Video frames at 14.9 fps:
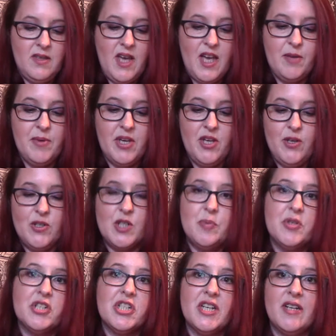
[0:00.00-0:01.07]
I'm a huge
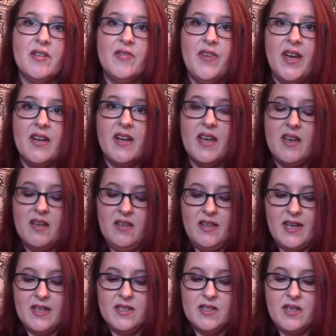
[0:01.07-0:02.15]
Pusheen fan. I
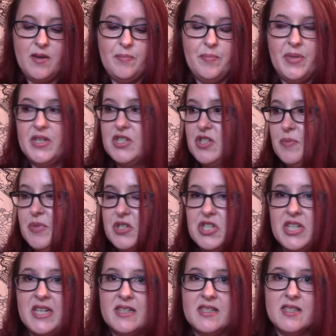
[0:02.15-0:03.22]
collect a bunch of
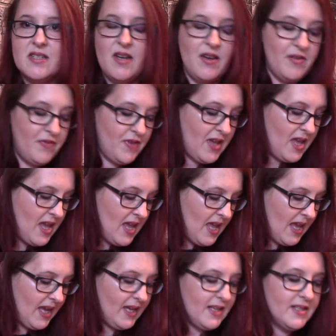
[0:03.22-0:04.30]
Pusheen stuff.
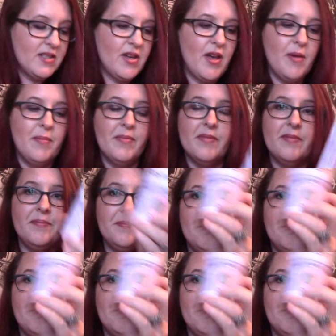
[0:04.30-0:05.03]
And